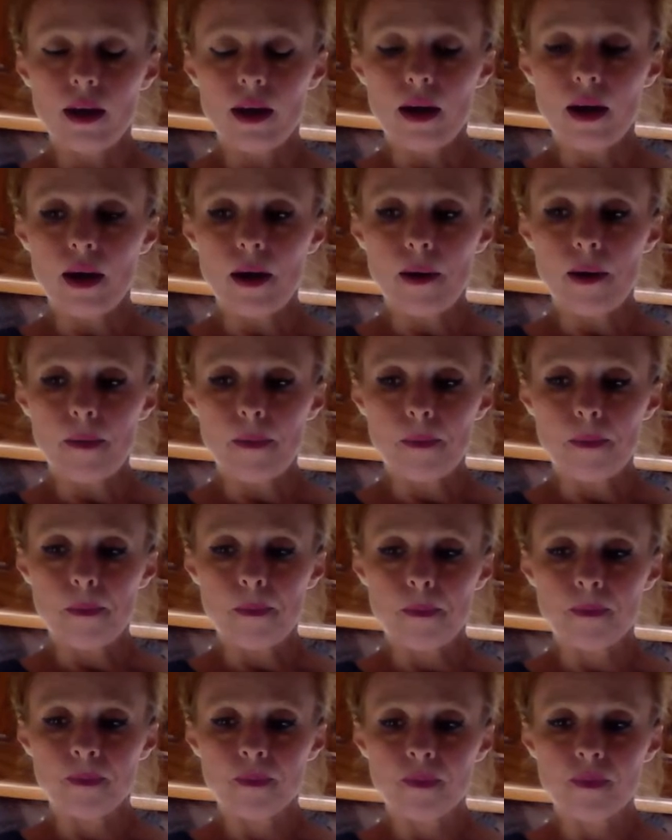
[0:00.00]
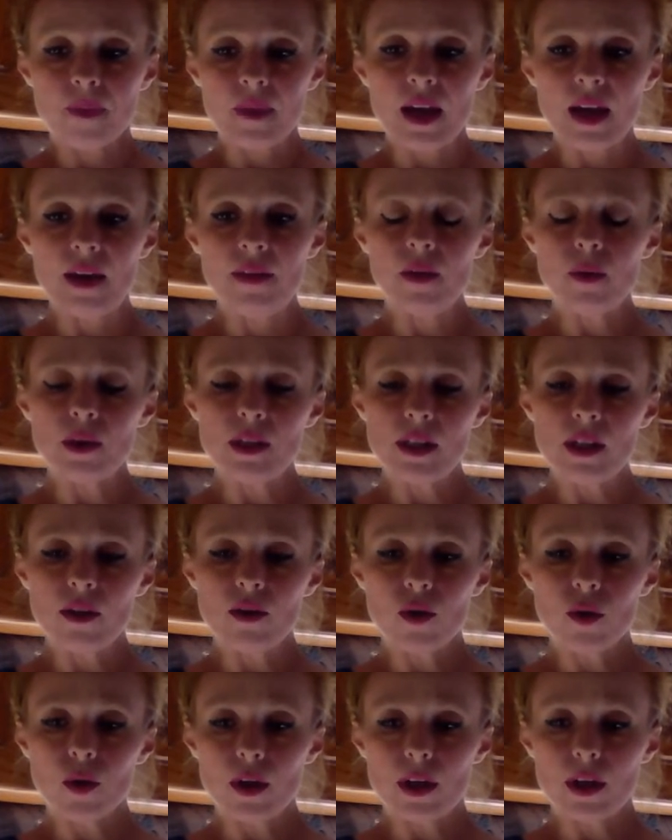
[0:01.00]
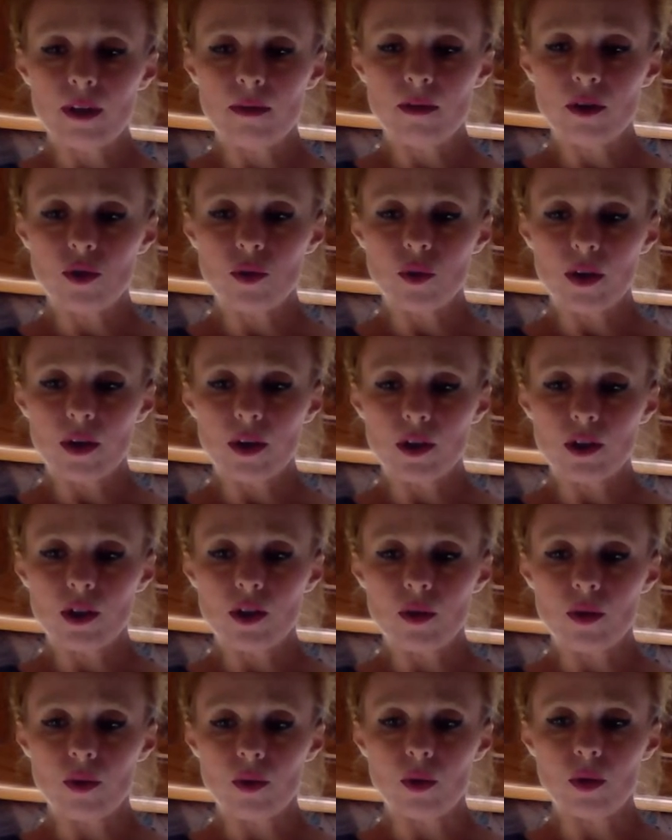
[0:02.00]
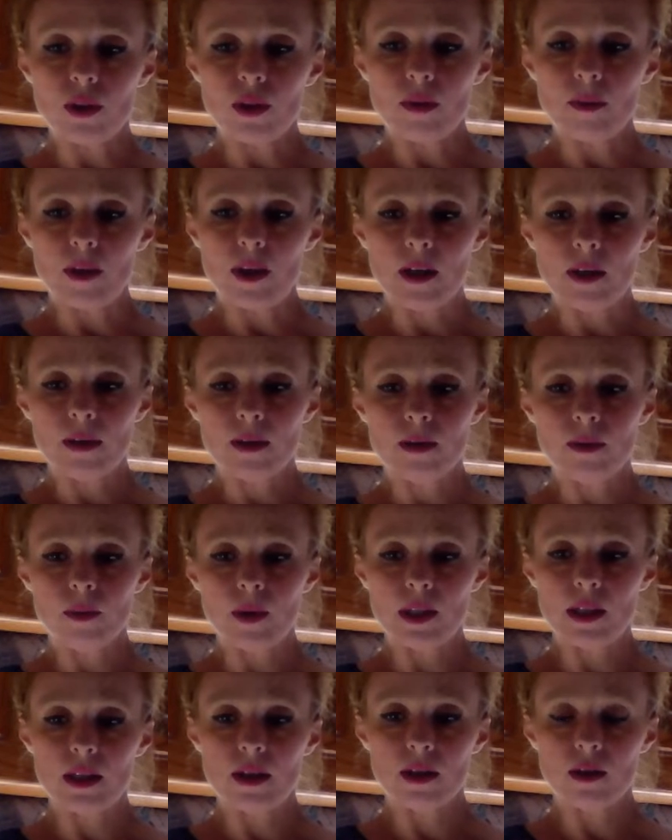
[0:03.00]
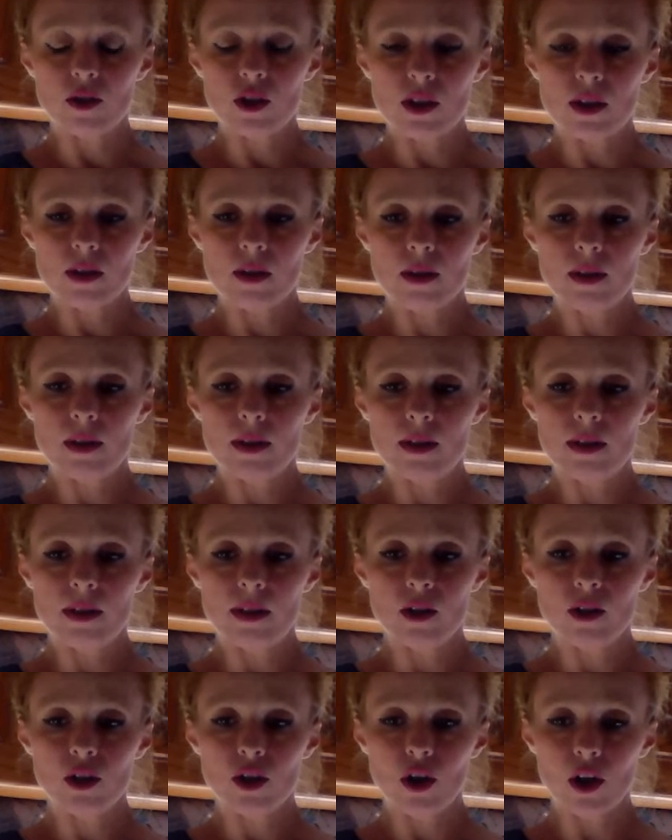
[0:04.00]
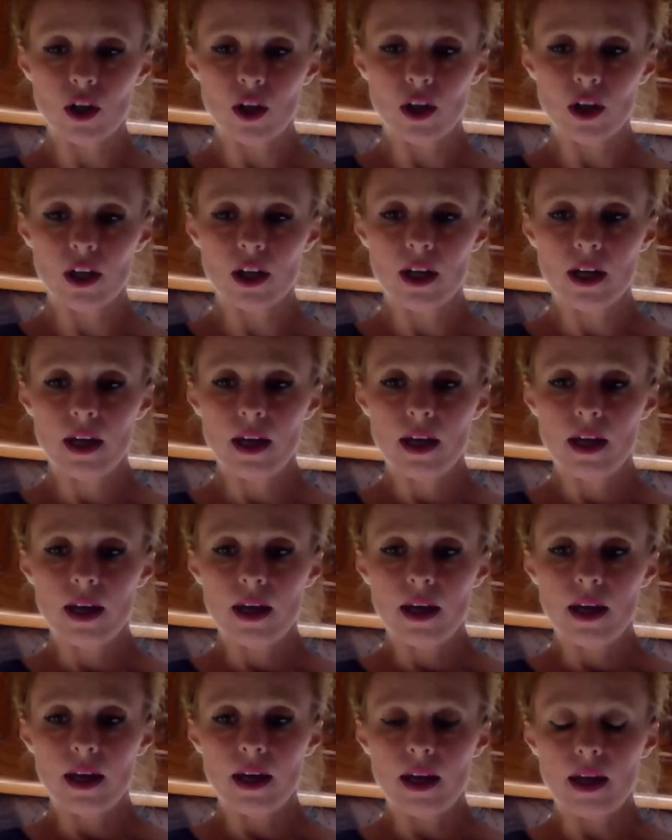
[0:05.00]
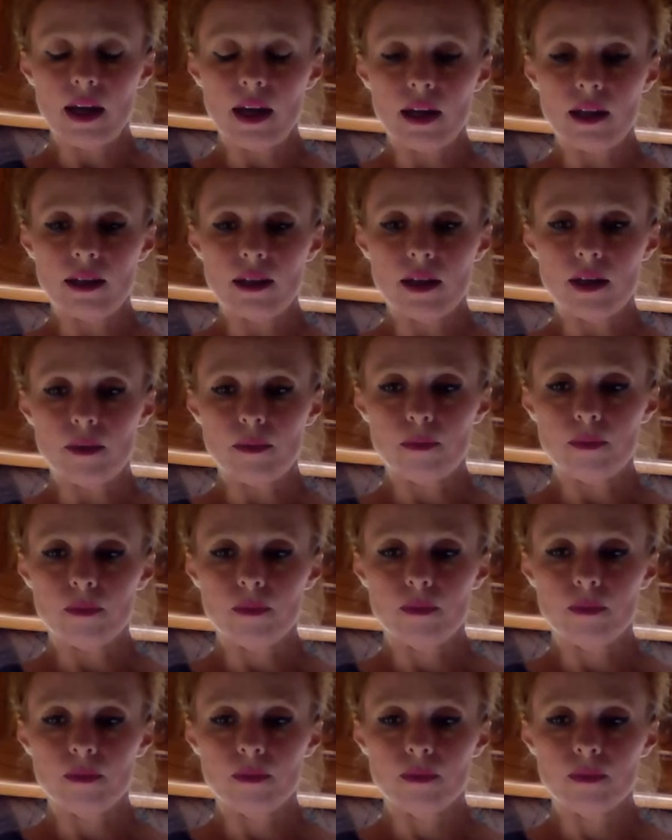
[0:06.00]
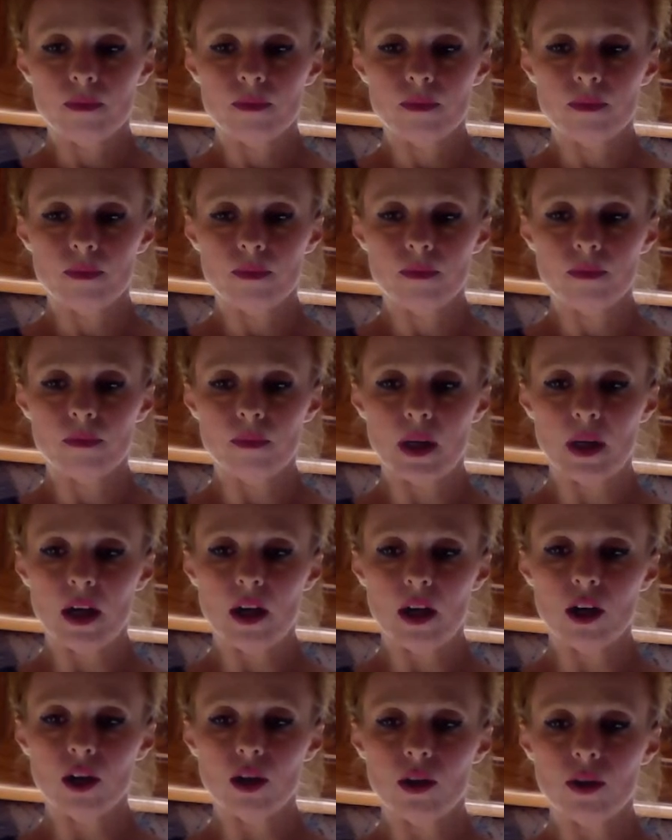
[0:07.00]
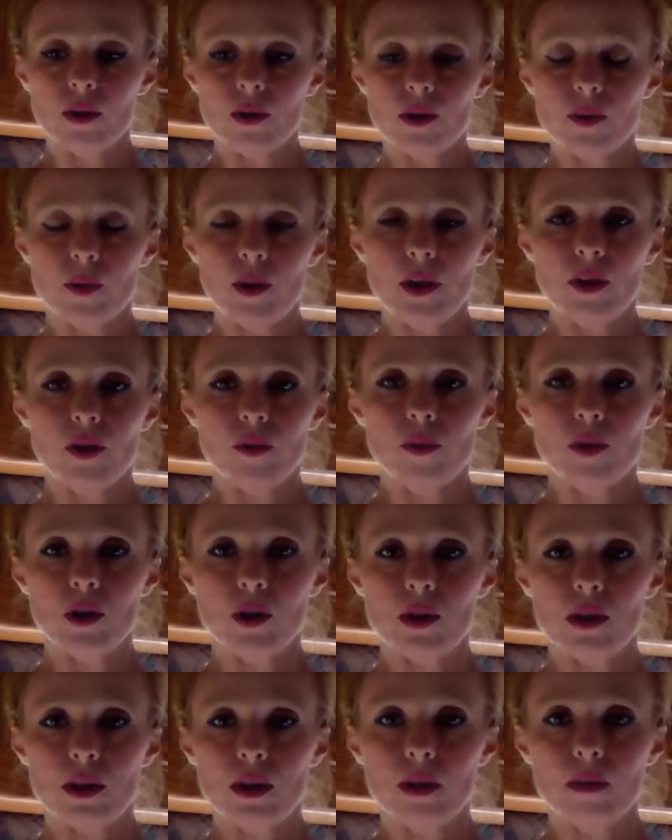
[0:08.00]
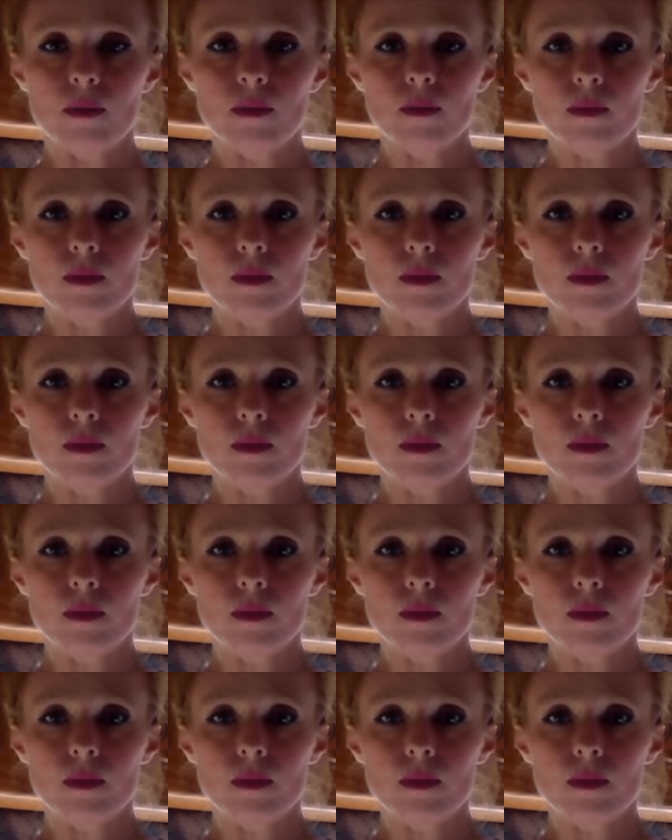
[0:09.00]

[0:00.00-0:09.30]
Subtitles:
and there was another individual there too holding me. It wasn't just her and my uncle. There was one other person